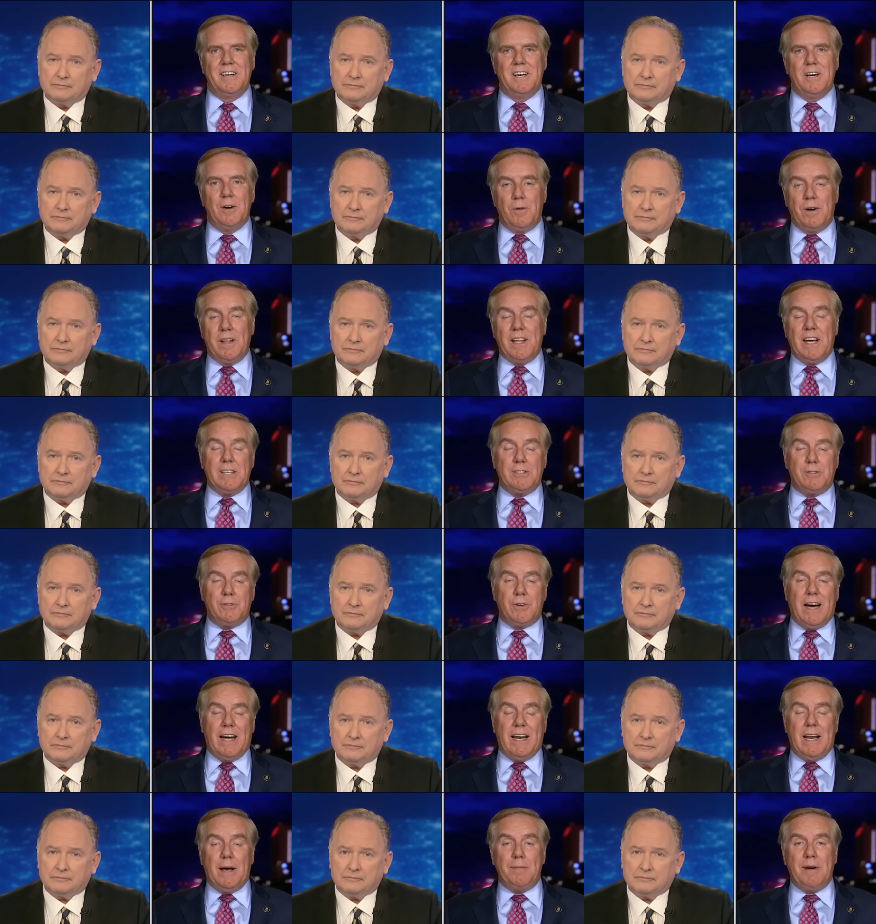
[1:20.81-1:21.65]
Speaker 1: Well, that's
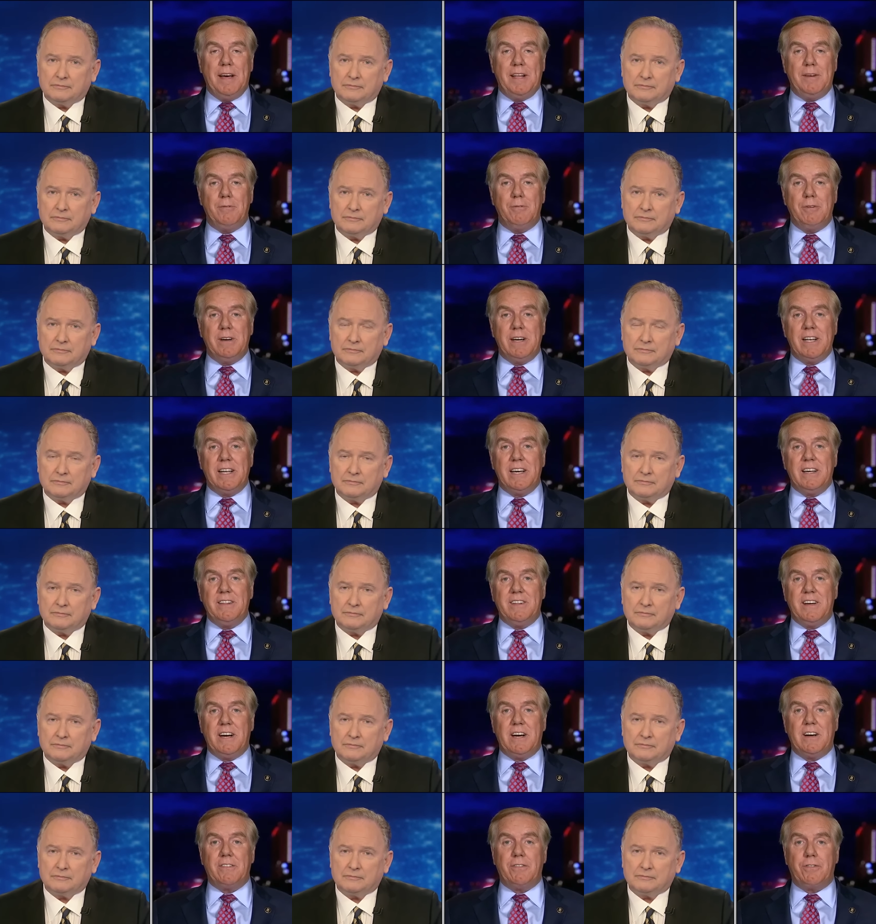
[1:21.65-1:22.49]
right. I mean, really,
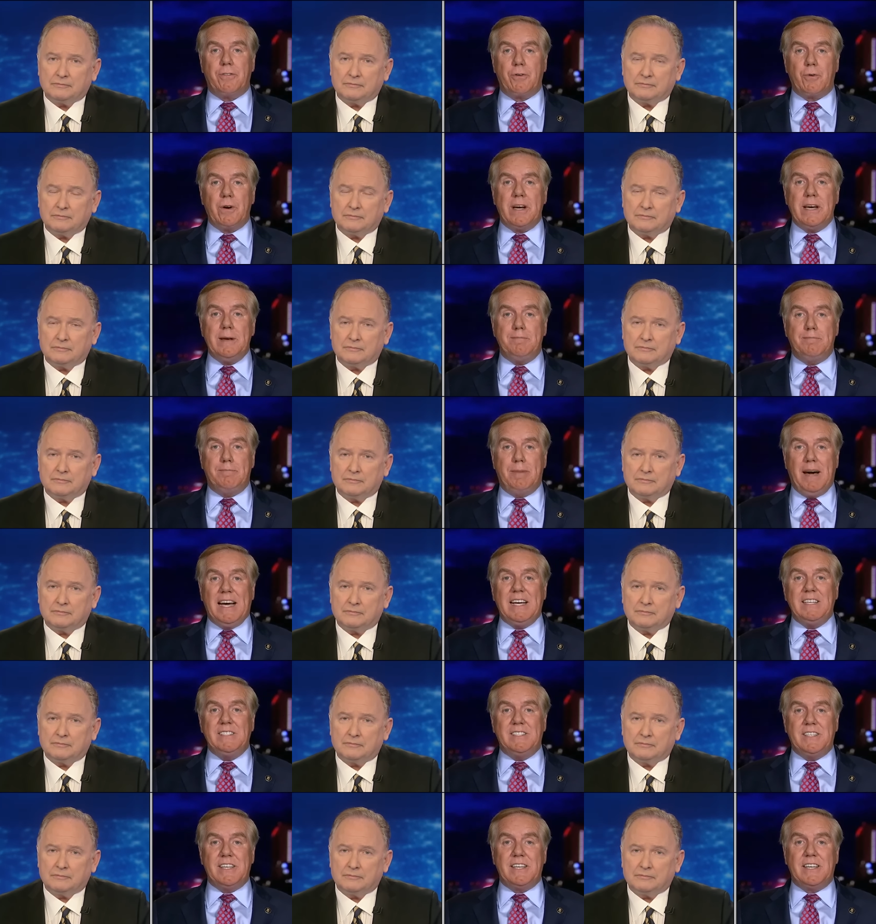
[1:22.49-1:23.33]
there are three
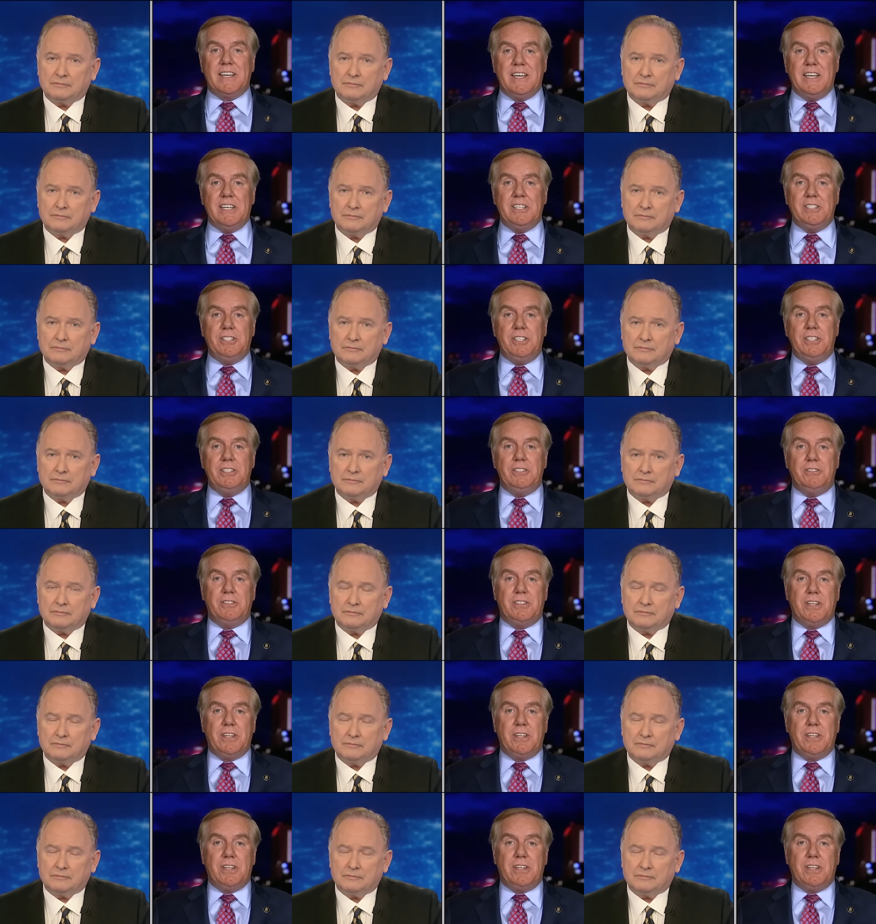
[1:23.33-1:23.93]
basic issues